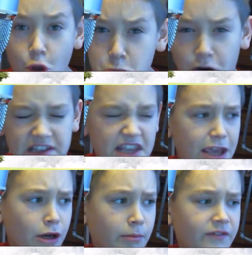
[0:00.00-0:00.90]
writes
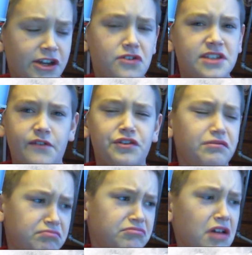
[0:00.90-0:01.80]
hate on my videos every,
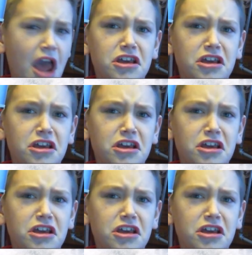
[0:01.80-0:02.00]
I